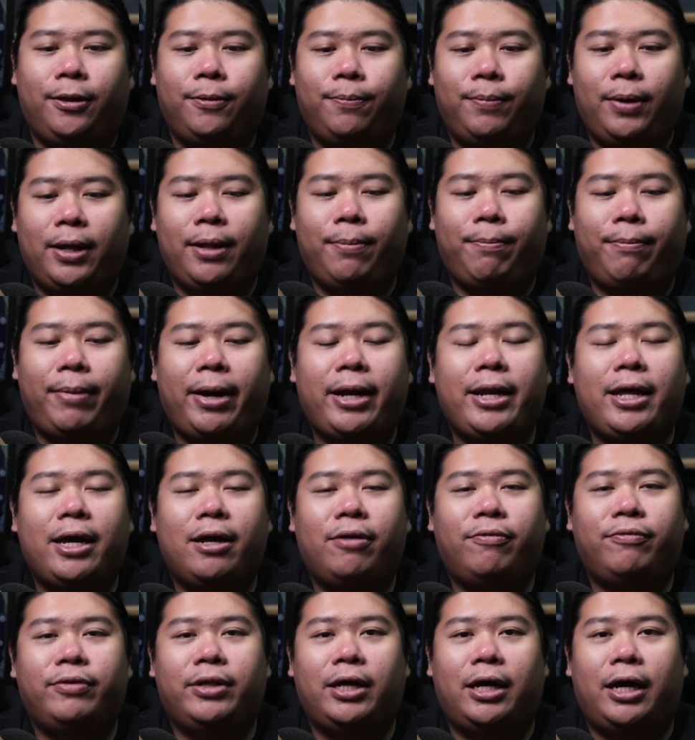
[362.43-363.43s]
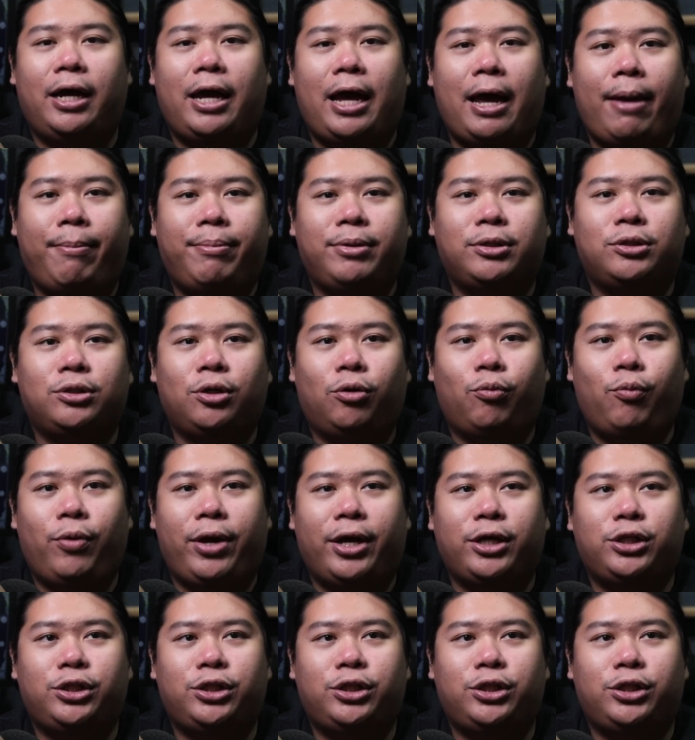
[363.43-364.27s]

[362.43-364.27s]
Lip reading: But by the end of the episode, we